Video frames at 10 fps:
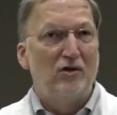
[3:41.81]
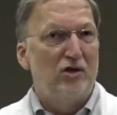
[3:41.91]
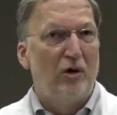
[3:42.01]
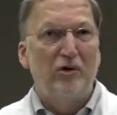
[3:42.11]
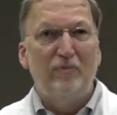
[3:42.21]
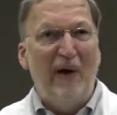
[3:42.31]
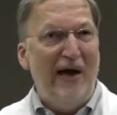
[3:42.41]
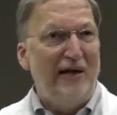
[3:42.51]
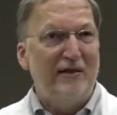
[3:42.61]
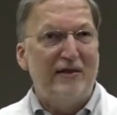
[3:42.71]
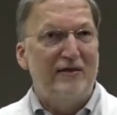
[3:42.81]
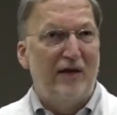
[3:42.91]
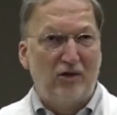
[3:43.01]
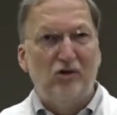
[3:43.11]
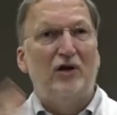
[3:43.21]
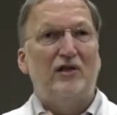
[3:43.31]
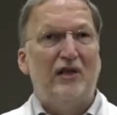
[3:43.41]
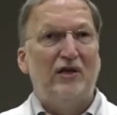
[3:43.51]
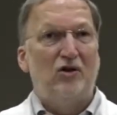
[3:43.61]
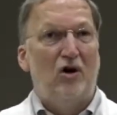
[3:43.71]
So as good as
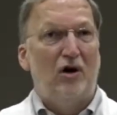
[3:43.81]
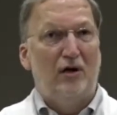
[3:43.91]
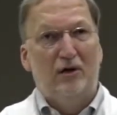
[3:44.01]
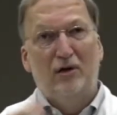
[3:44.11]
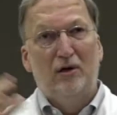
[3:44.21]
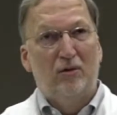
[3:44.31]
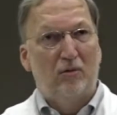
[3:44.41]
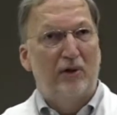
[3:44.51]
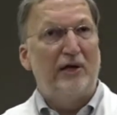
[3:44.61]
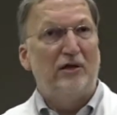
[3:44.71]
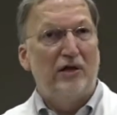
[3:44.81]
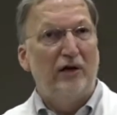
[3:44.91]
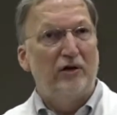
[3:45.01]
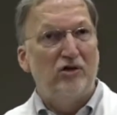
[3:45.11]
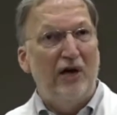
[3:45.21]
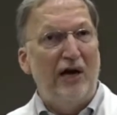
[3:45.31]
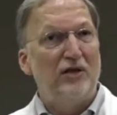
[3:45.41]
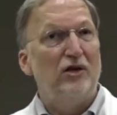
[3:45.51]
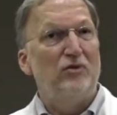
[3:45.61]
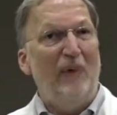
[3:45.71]
things are, well, they can suddenly
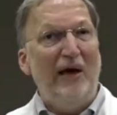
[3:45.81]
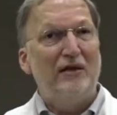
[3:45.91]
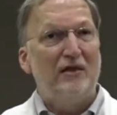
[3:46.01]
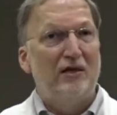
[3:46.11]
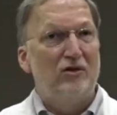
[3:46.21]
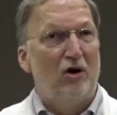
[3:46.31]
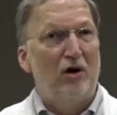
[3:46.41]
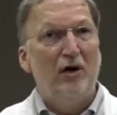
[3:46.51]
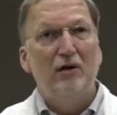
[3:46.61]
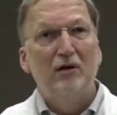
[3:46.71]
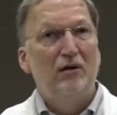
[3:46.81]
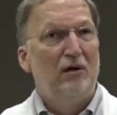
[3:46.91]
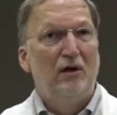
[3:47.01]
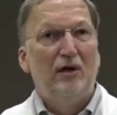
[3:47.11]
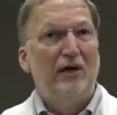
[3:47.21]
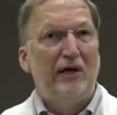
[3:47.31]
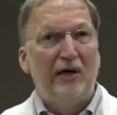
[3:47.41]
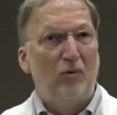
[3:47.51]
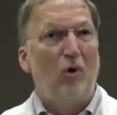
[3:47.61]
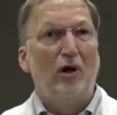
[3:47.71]
change, and as bad as things are,
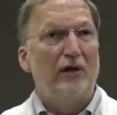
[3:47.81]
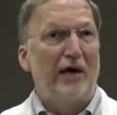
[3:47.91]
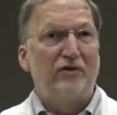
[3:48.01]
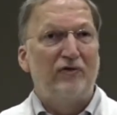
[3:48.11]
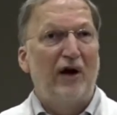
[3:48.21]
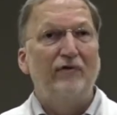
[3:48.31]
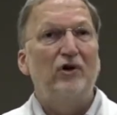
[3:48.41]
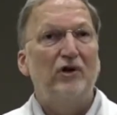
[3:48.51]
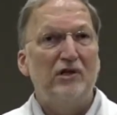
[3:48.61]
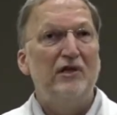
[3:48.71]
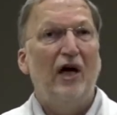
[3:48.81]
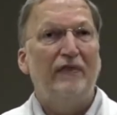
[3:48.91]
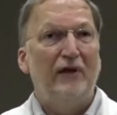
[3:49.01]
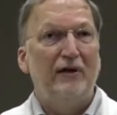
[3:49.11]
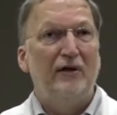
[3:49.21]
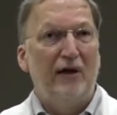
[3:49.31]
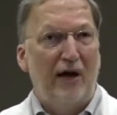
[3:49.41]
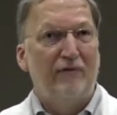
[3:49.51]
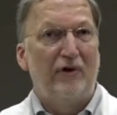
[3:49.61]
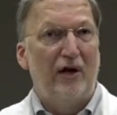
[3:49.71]
it won't last forever because nothing
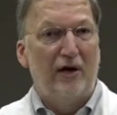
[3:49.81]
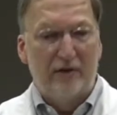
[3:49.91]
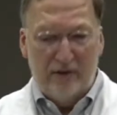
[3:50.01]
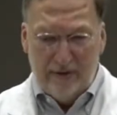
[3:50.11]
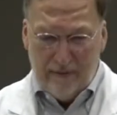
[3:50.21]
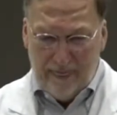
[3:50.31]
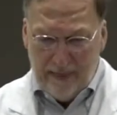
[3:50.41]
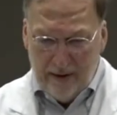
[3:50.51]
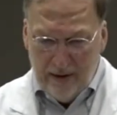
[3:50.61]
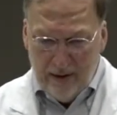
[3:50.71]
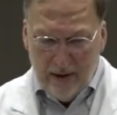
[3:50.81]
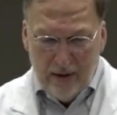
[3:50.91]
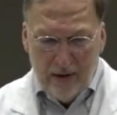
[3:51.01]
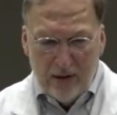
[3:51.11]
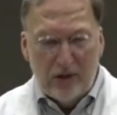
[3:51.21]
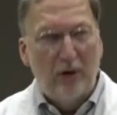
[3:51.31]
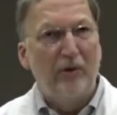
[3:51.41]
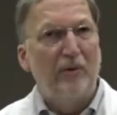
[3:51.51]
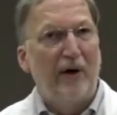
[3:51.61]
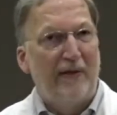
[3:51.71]
ever does. So
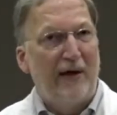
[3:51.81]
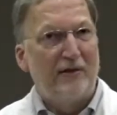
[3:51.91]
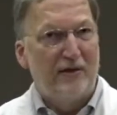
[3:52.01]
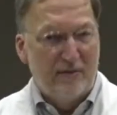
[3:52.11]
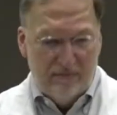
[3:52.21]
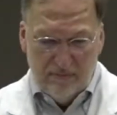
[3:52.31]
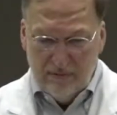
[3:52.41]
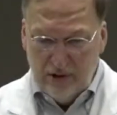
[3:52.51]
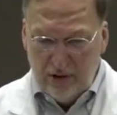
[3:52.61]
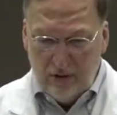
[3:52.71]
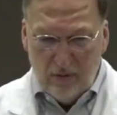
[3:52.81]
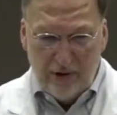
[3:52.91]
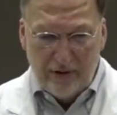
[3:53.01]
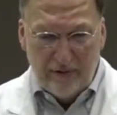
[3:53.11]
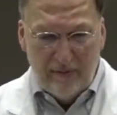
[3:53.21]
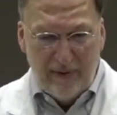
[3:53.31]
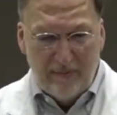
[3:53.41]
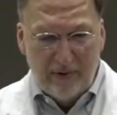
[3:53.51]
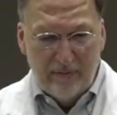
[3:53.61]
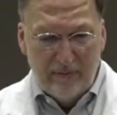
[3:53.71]
anyway, that's a little word to remember.